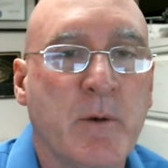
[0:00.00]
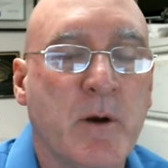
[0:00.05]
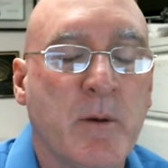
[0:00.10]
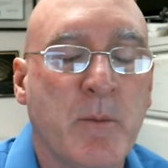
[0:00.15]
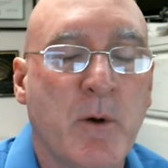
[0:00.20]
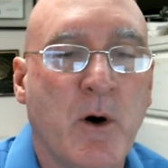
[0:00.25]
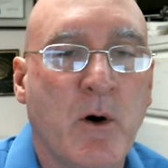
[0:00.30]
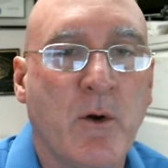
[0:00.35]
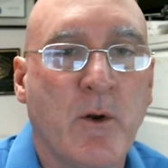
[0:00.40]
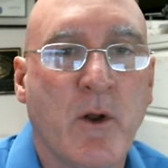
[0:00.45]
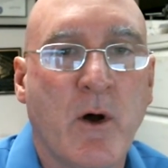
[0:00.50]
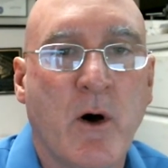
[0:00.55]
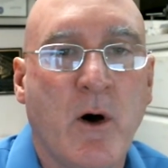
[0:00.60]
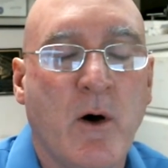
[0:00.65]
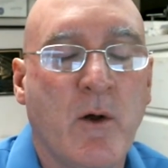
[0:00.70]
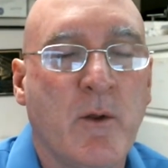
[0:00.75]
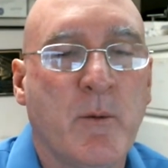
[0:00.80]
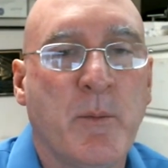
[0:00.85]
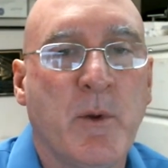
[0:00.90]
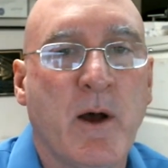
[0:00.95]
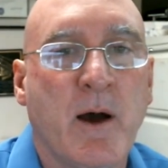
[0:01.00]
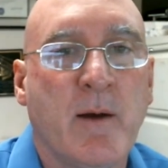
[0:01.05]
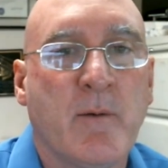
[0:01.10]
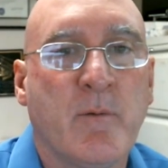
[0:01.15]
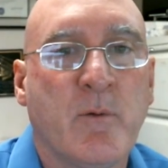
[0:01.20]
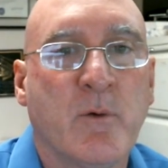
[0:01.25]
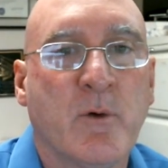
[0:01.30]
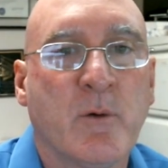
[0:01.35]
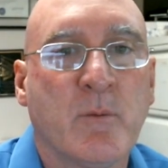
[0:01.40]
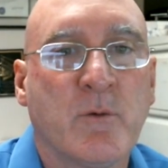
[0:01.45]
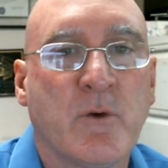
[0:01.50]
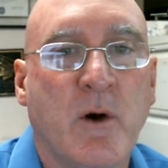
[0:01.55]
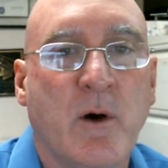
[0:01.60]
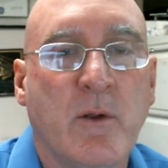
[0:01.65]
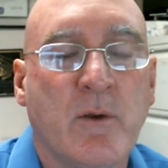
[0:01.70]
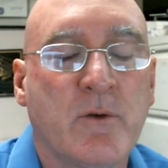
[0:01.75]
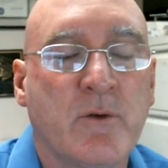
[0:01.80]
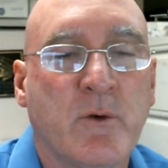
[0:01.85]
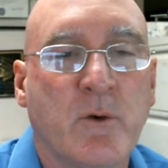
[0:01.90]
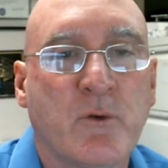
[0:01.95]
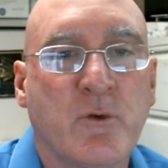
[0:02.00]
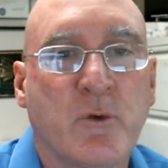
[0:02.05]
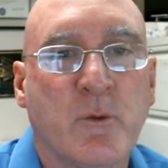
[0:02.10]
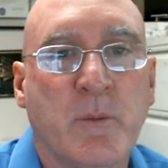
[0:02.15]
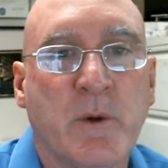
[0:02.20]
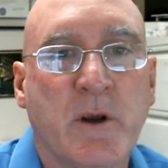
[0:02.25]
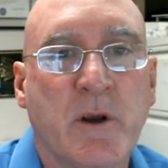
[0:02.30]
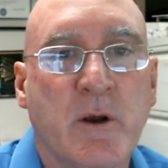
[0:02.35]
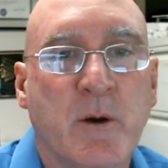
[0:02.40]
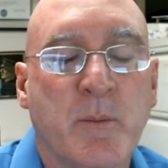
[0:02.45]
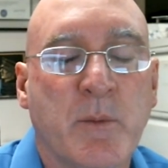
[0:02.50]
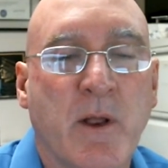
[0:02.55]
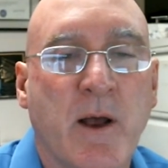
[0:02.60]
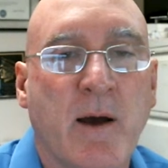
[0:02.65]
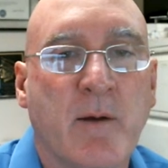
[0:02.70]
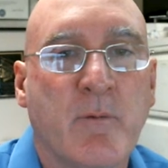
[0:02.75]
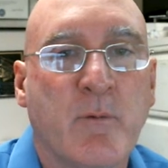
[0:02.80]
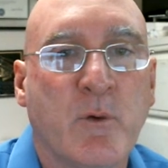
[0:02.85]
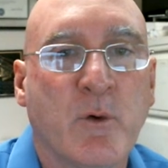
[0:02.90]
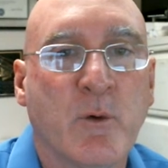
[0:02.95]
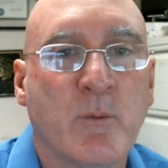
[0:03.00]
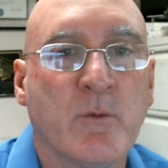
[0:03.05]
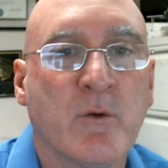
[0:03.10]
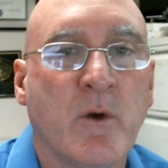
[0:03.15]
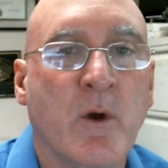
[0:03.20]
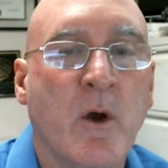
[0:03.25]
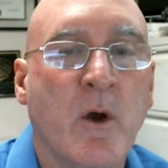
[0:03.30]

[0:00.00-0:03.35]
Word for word: I'm on all the platforms, all the social media platforms.